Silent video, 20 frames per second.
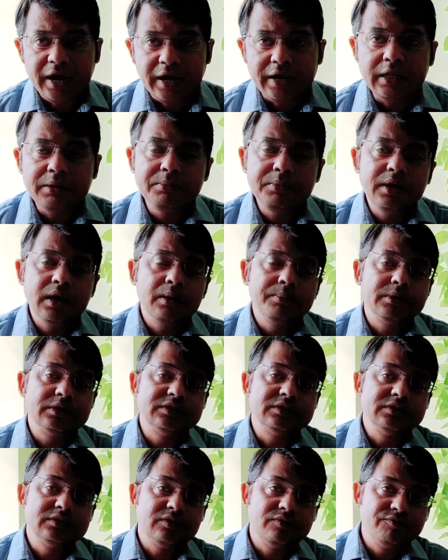anemia,
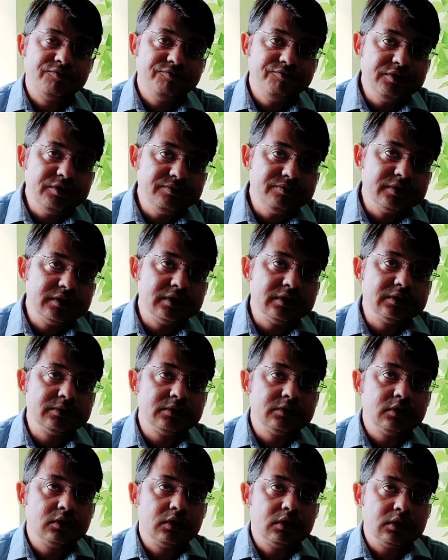presence of
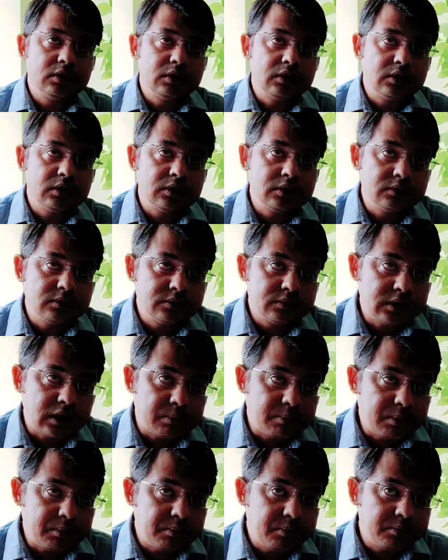fever,
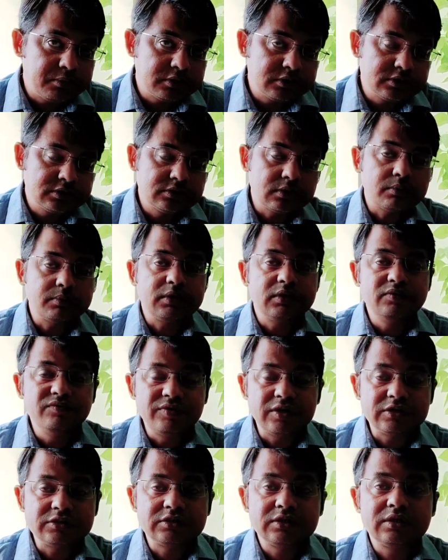there may be presence of
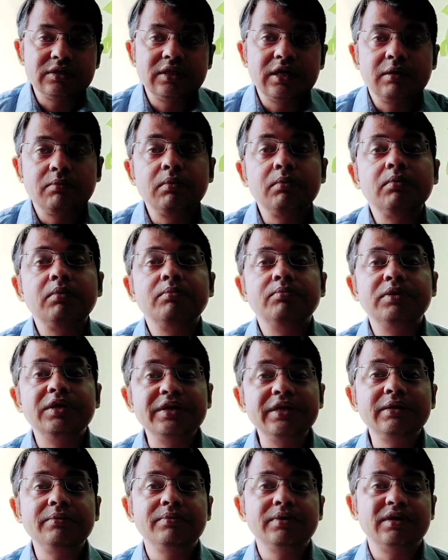infection, there may be
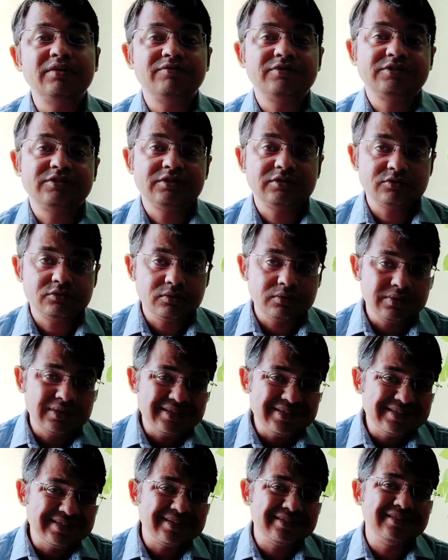bleeding manifestation. So
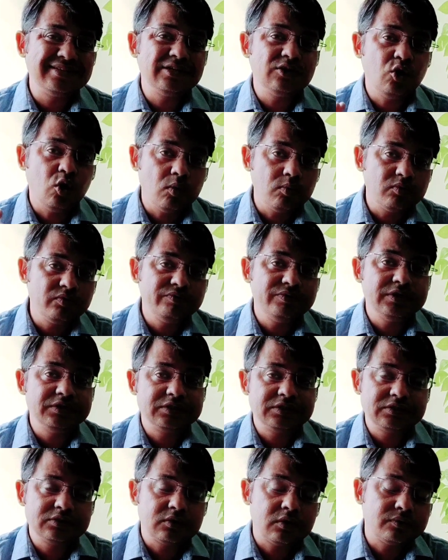these are the common
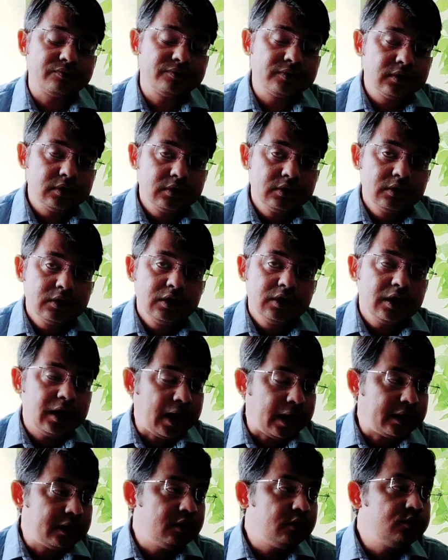features of
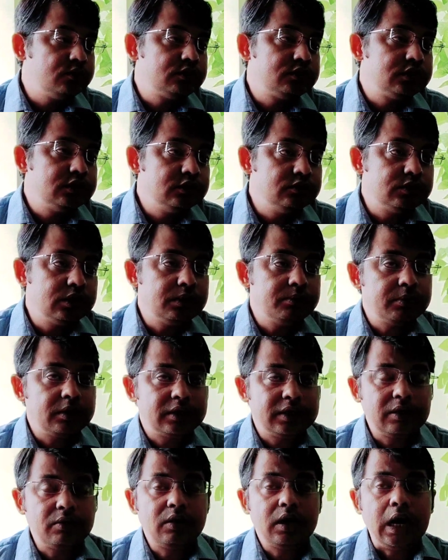acute
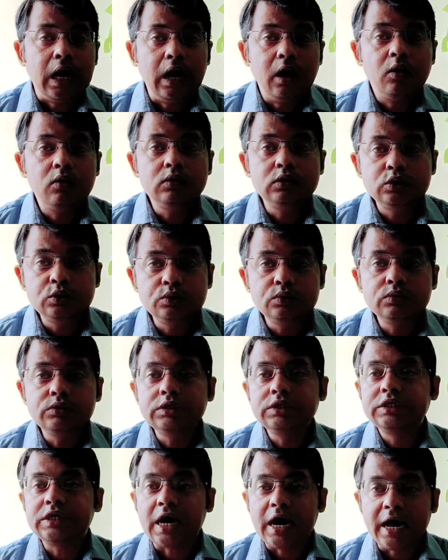leukemia. Now, how do
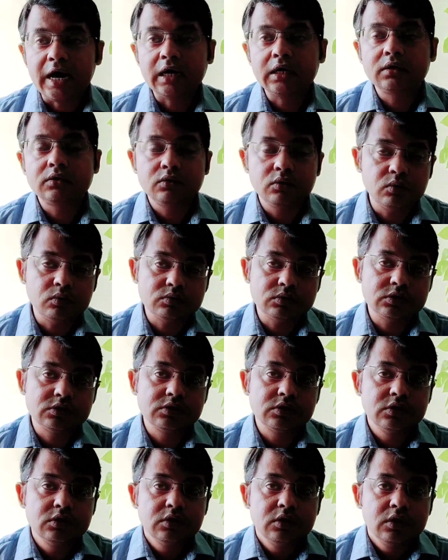we
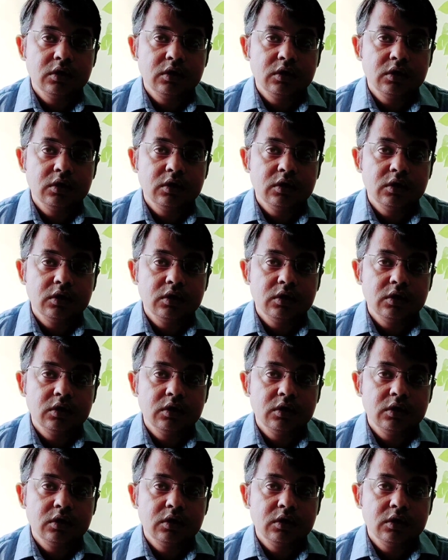diagnose